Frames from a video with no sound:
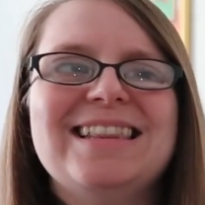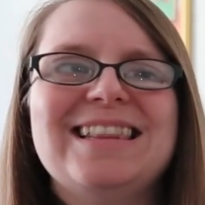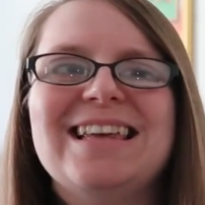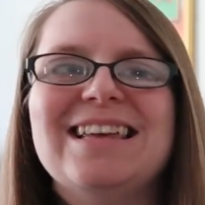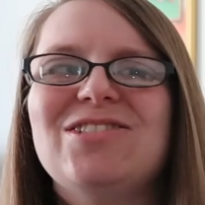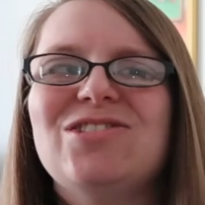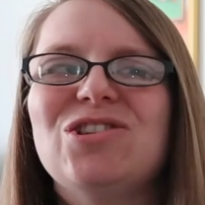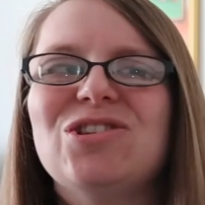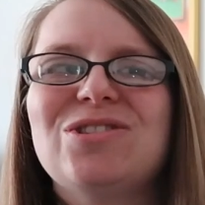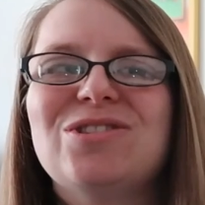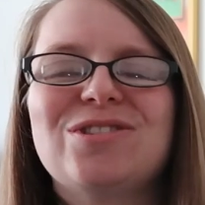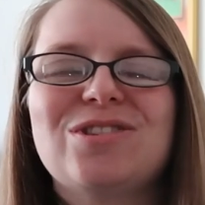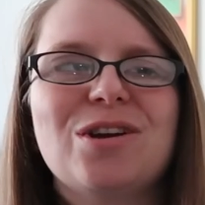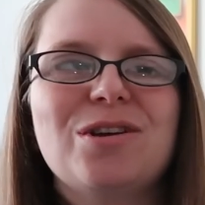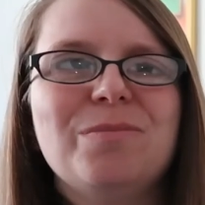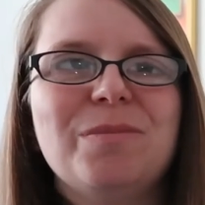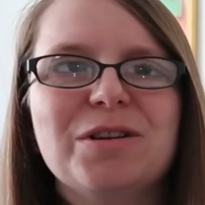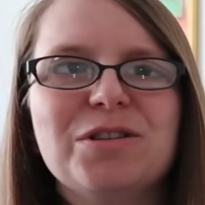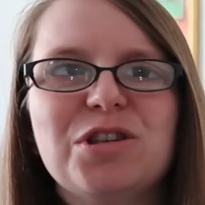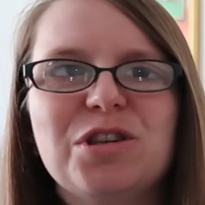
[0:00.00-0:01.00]
There's just
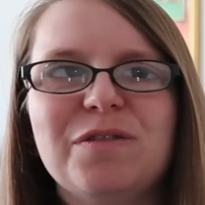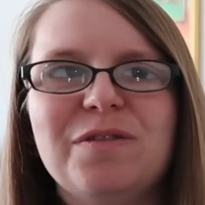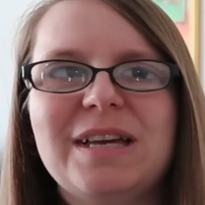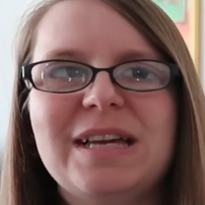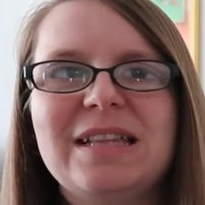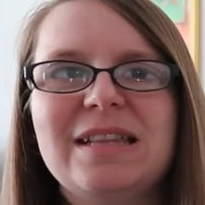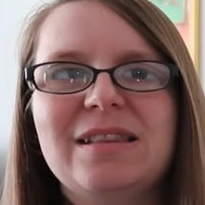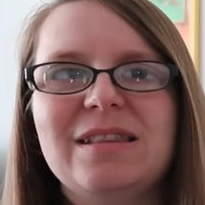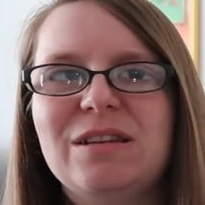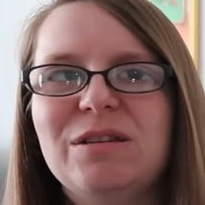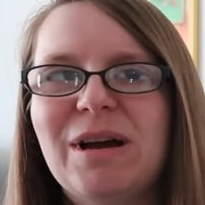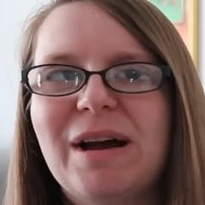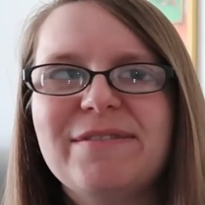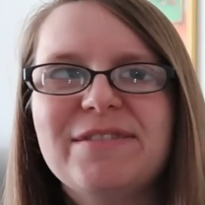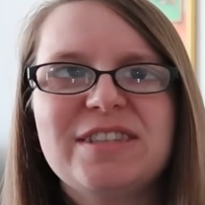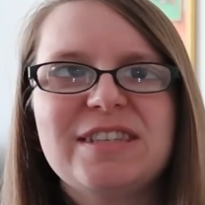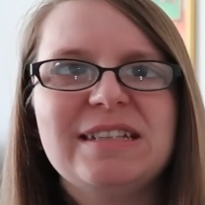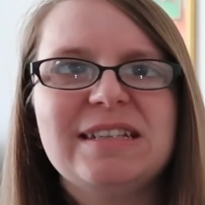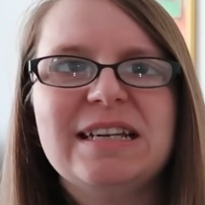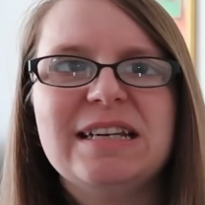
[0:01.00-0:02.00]
so much of it and you
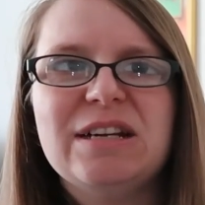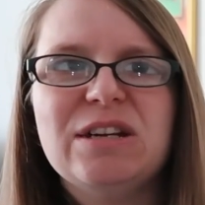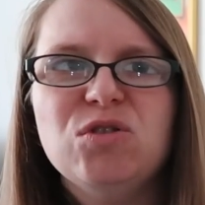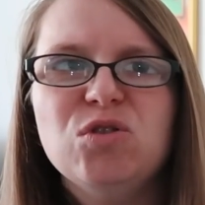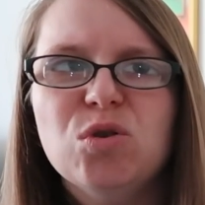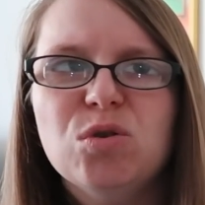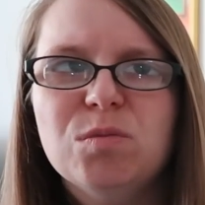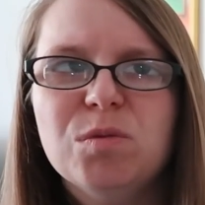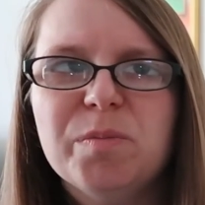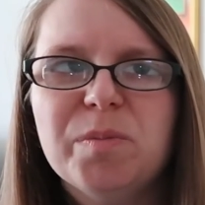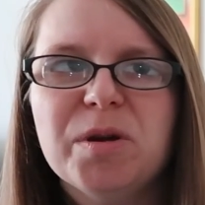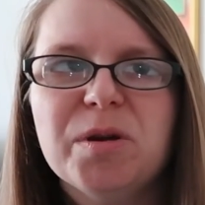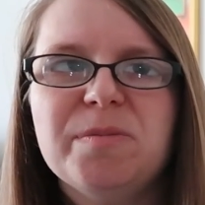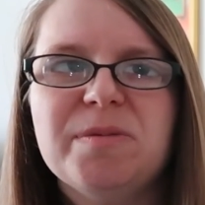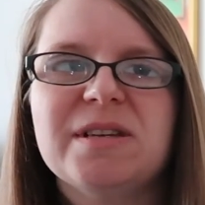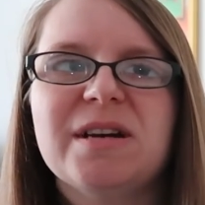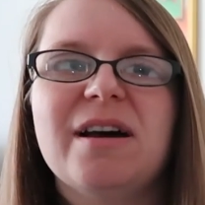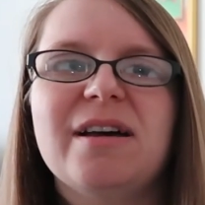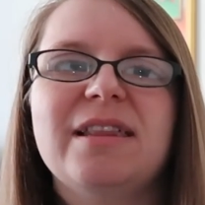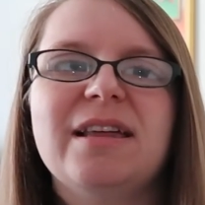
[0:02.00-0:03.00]
haven't seen any normal
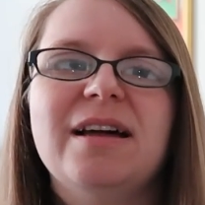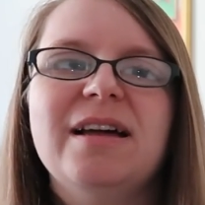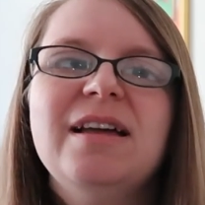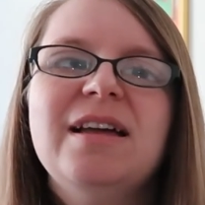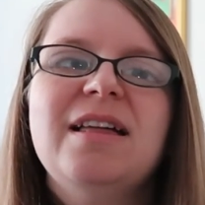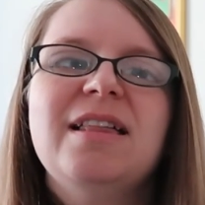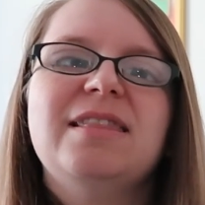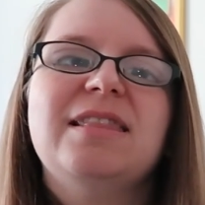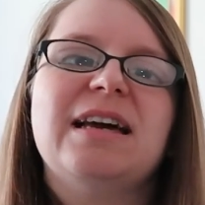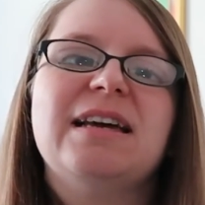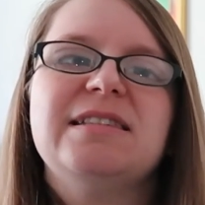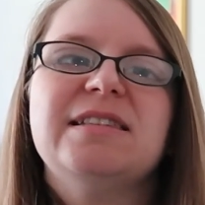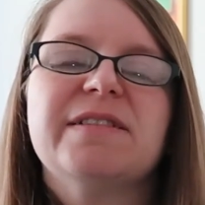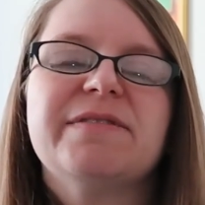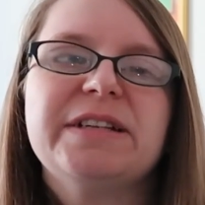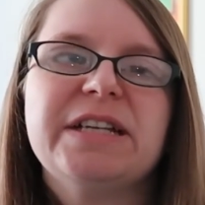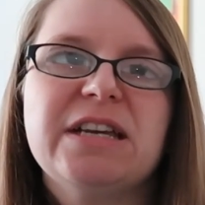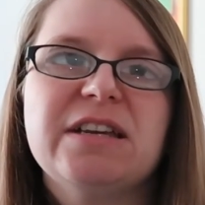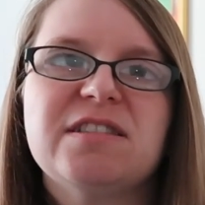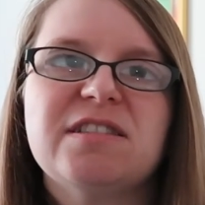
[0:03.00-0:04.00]
poops either. That is
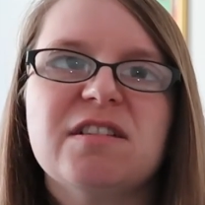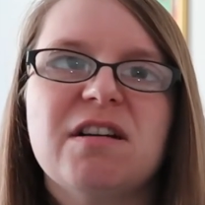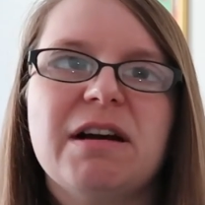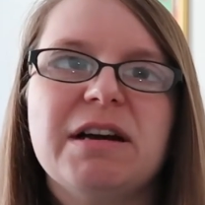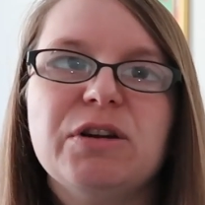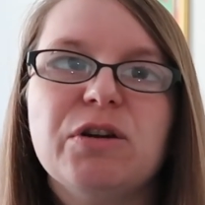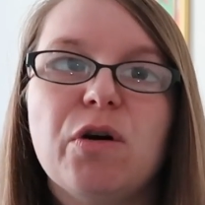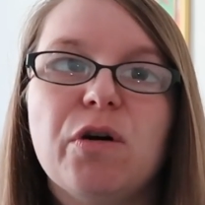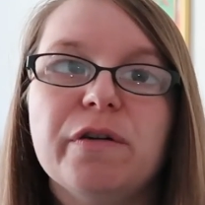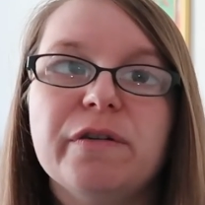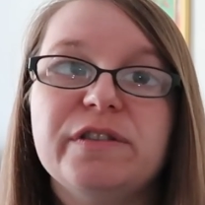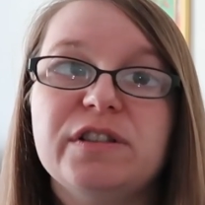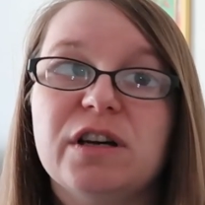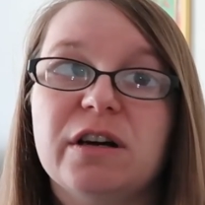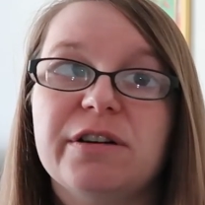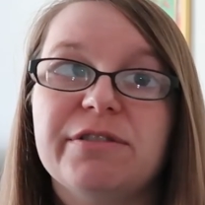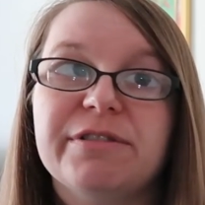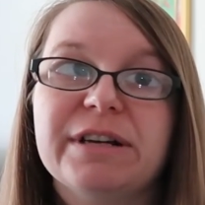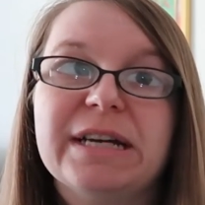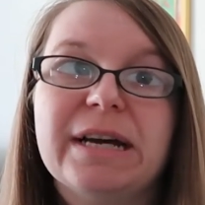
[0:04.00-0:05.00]
definitely a sign of
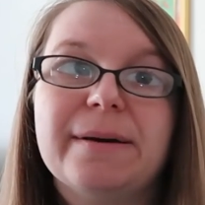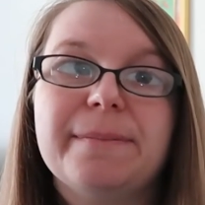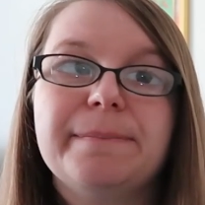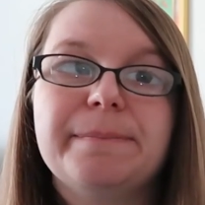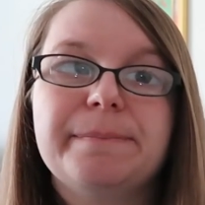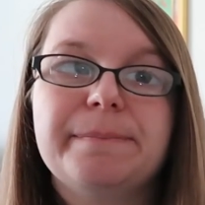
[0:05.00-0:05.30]
diarrhea.